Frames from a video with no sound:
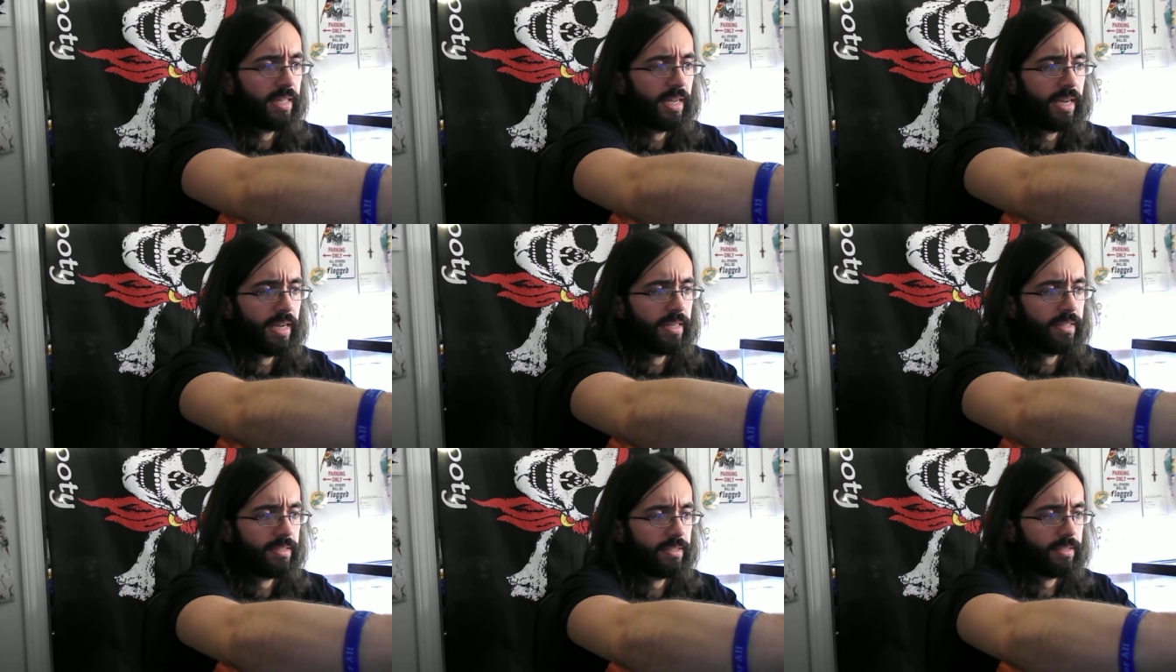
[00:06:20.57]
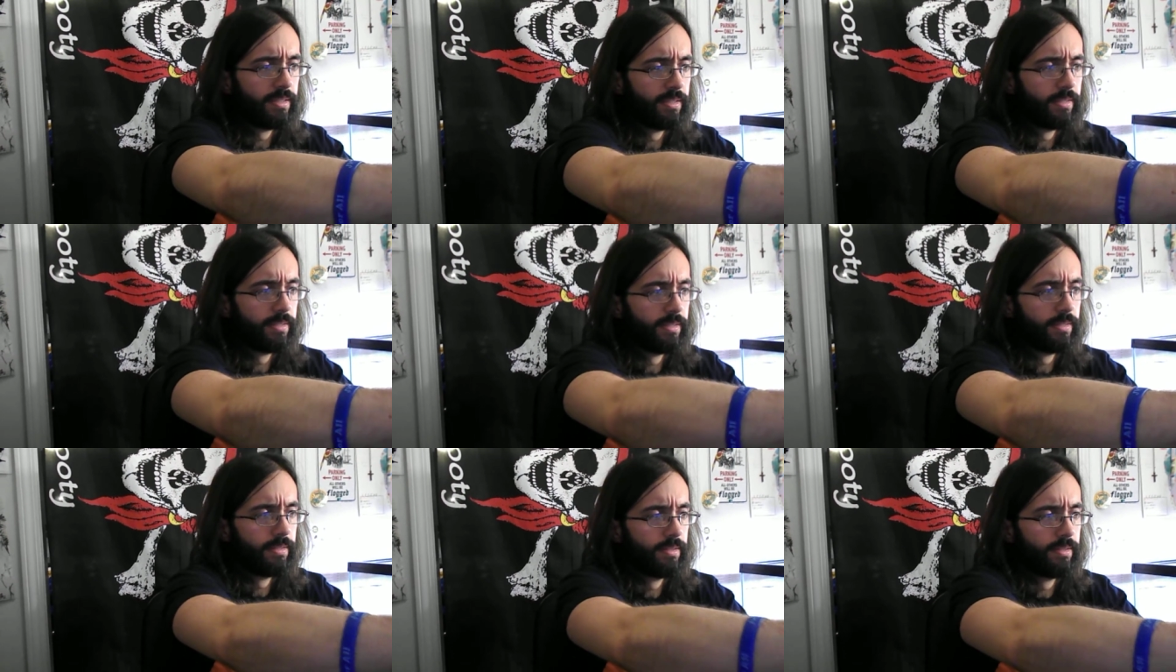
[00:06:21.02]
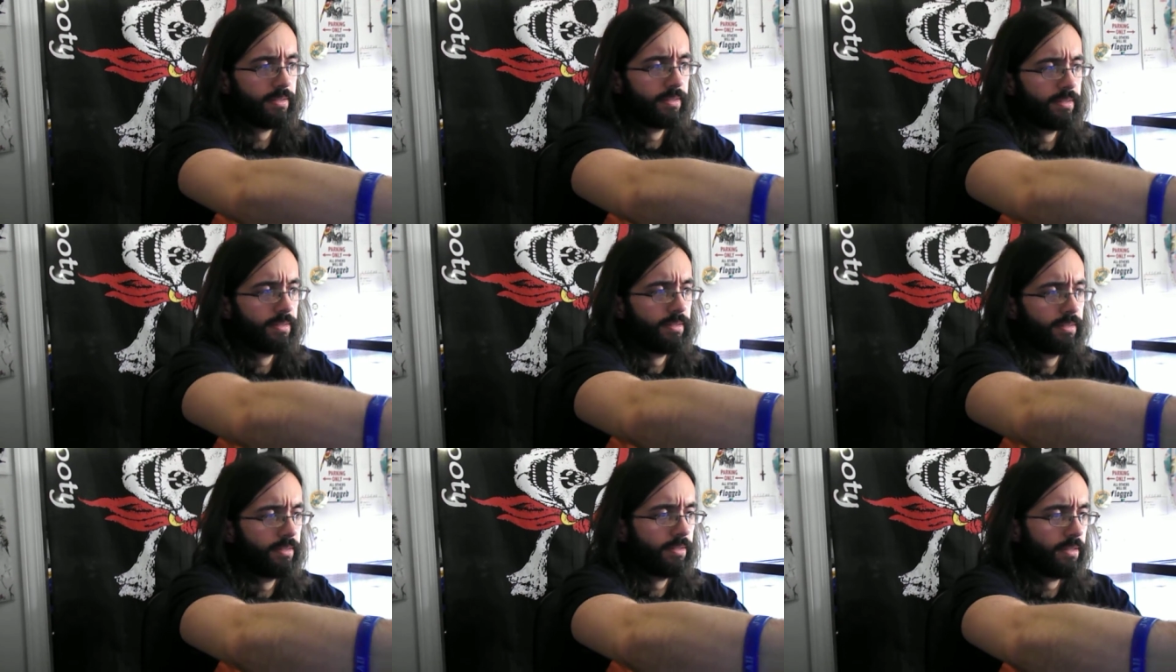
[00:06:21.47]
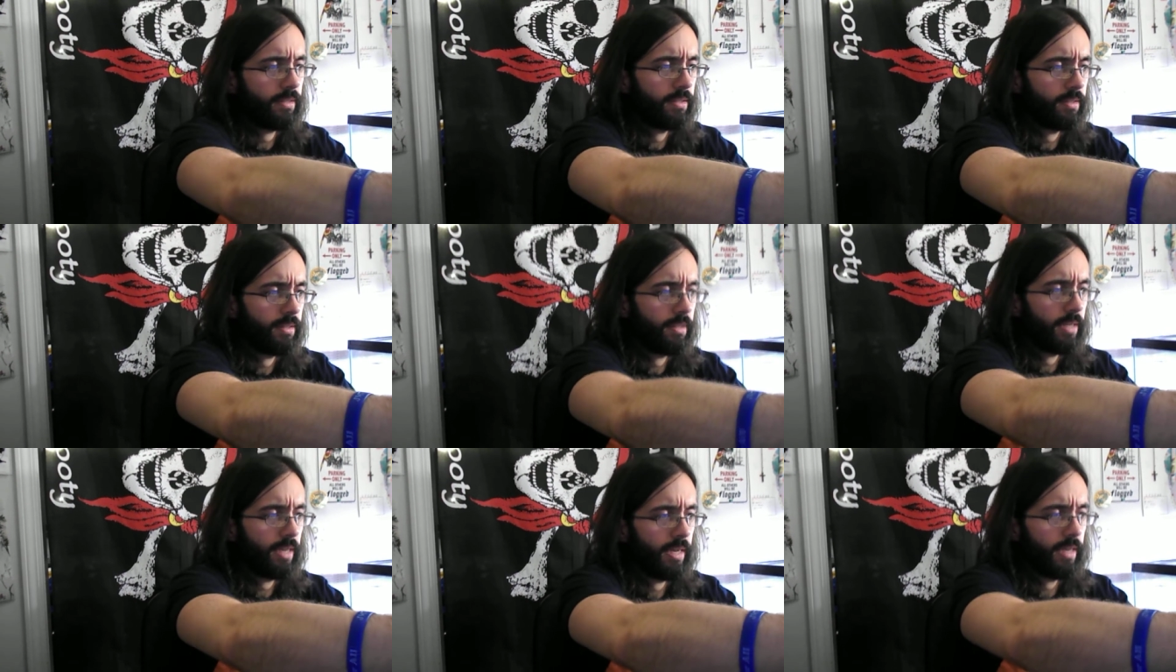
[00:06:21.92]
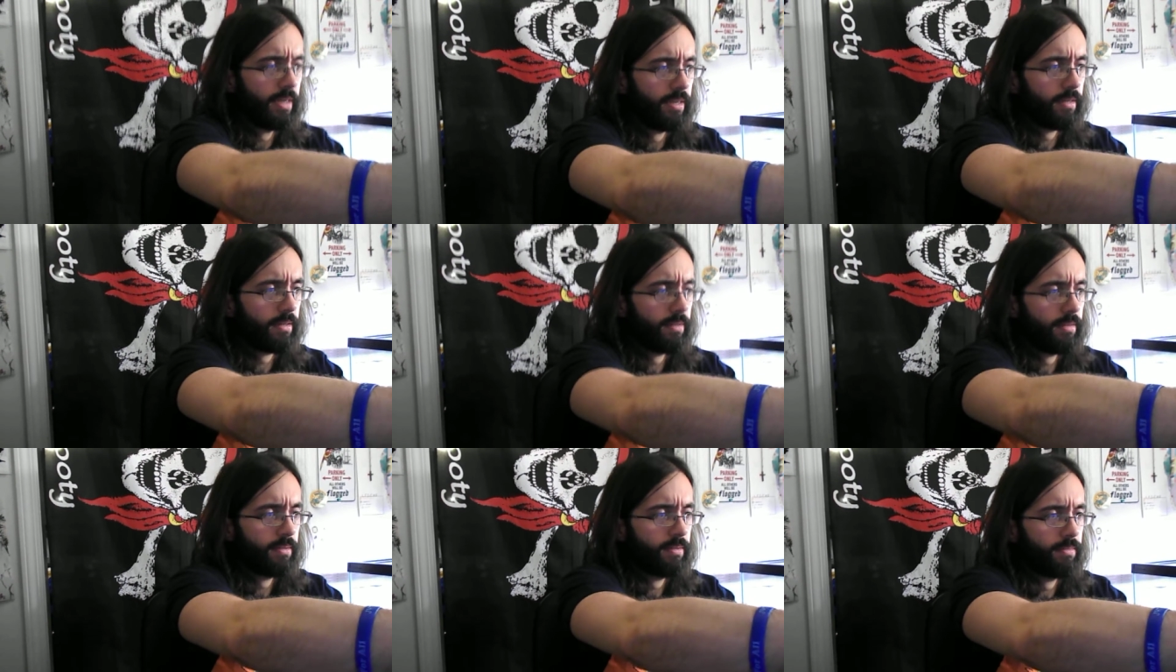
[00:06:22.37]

that like